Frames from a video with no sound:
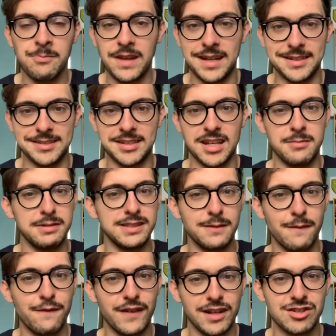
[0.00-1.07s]
and there's going to be some
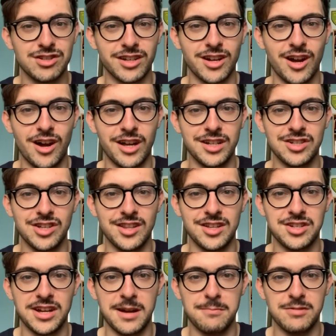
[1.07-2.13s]
fixture carnage in the
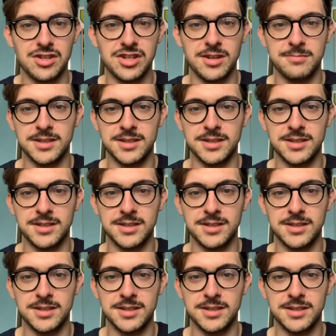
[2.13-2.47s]
championship.